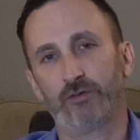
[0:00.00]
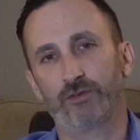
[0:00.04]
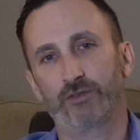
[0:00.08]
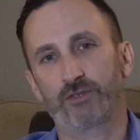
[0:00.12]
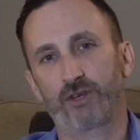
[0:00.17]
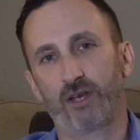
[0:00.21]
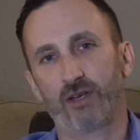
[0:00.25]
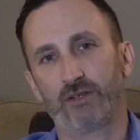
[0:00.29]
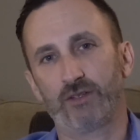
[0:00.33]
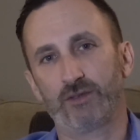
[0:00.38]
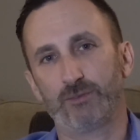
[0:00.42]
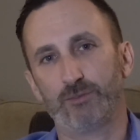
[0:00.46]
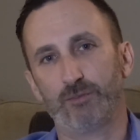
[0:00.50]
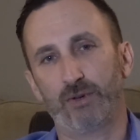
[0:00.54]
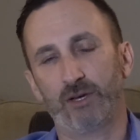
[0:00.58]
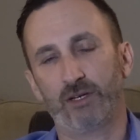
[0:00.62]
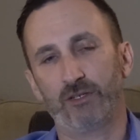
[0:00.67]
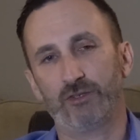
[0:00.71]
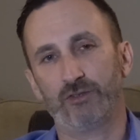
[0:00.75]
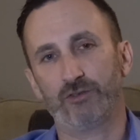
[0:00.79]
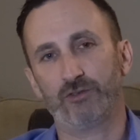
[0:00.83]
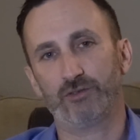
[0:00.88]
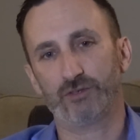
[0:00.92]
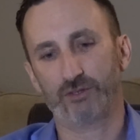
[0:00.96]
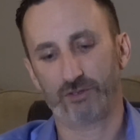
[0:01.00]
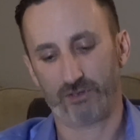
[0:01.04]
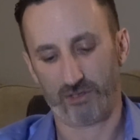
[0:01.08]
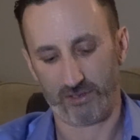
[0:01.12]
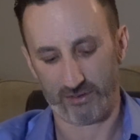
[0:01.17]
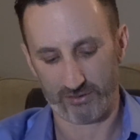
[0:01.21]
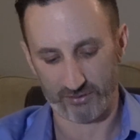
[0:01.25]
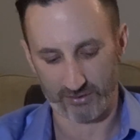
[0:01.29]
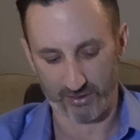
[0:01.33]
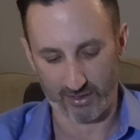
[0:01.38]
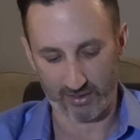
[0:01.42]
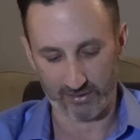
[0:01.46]
It's got some pictures and
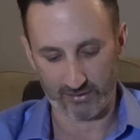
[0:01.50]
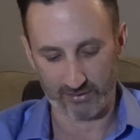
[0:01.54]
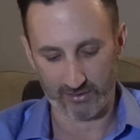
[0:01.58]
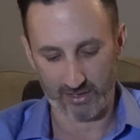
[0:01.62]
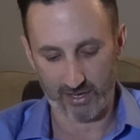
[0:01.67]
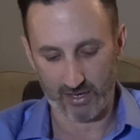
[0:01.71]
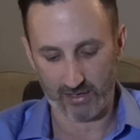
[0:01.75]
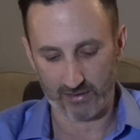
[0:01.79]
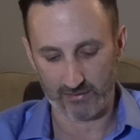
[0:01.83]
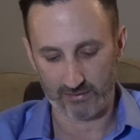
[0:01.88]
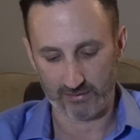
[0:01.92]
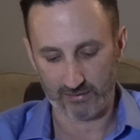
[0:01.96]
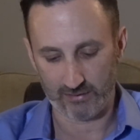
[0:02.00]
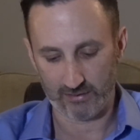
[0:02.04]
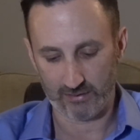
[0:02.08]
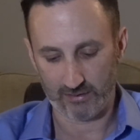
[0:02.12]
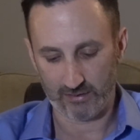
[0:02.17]
things like that.